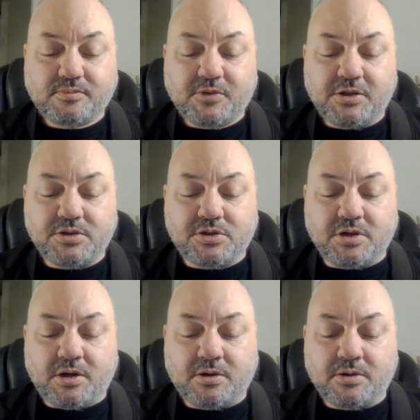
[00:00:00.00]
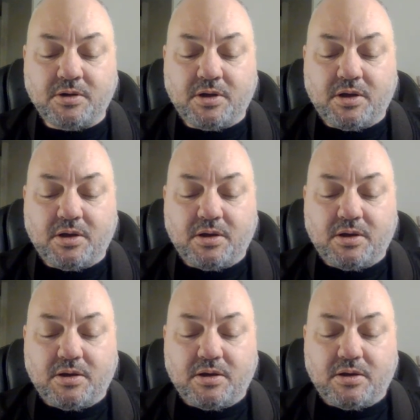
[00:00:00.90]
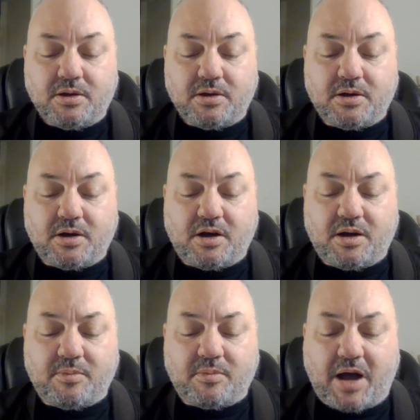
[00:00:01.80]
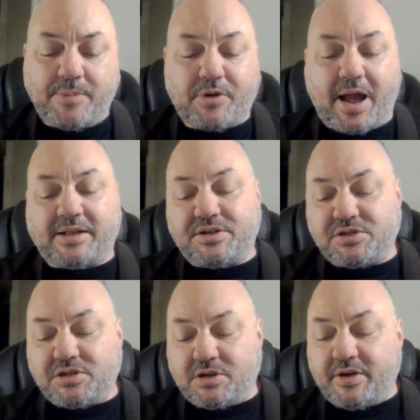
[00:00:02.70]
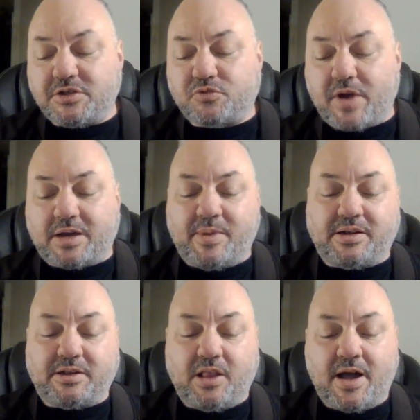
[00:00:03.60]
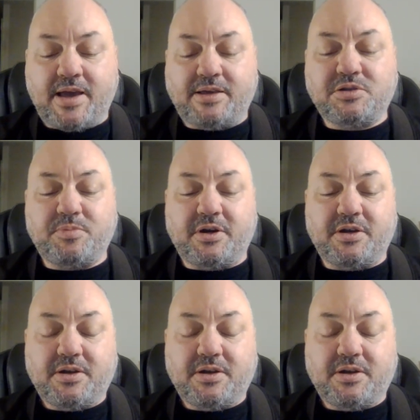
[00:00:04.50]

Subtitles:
So I practice, his recommended lines, but